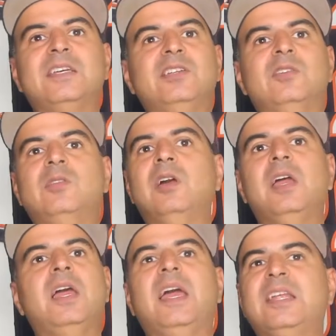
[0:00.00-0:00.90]
you know,
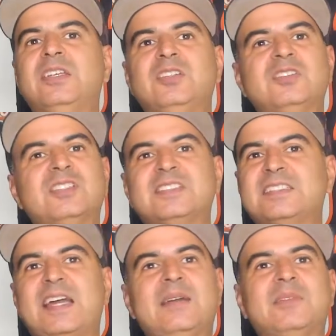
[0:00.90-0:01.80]
and use his
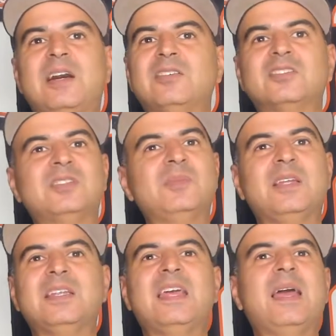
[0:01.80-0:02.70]
time down or
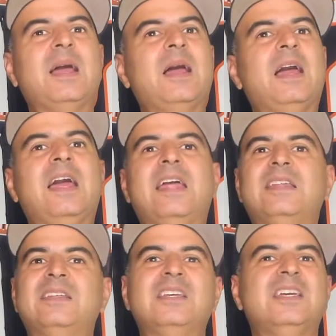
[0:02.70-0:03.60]
something.
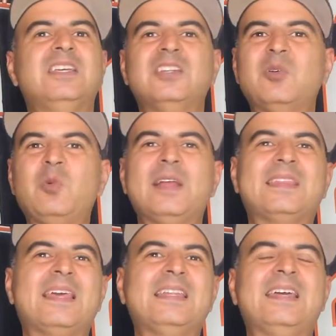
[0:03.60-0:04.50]
And you know what?
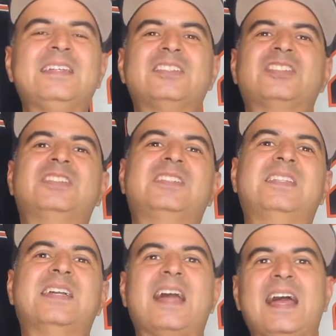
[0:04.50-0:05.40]
They let the
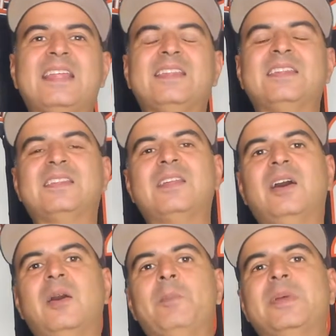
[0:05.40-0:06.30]
guy,
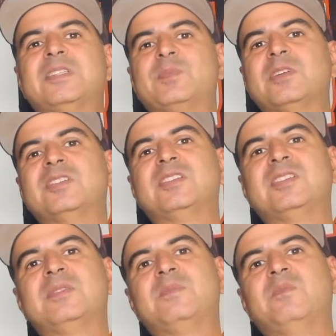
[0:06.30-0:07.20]
the Pittsburgh
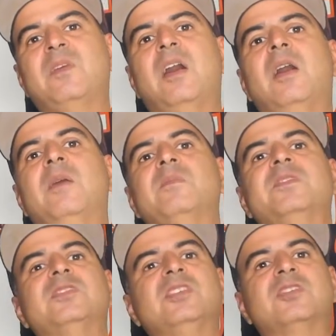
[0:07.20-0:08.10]

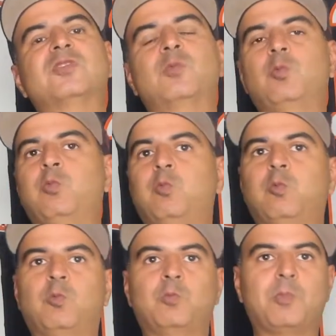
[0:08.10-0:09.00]
Steelers,
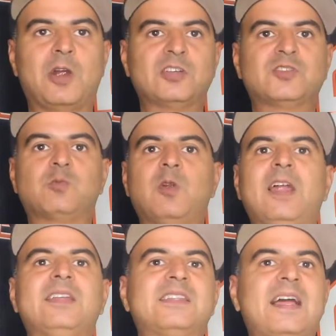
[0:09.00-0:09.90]
march
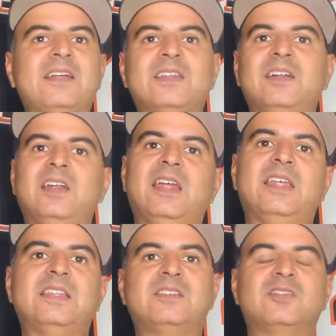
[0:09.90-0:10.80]
right down there
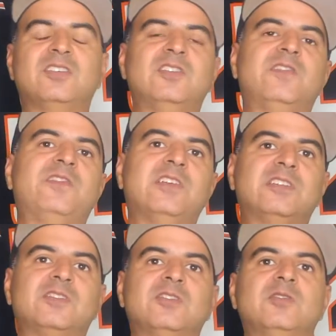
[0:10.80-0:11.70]
and to
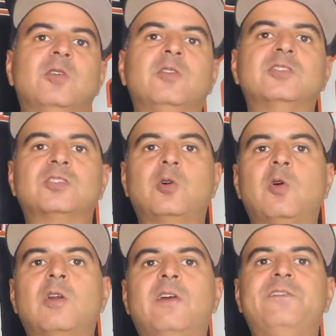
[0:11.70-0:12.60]

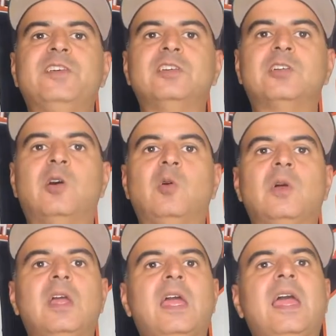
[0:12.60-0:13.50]
score a field goal.
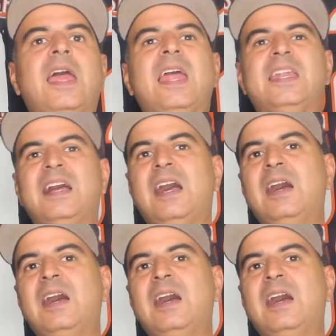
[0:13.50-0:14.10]
And,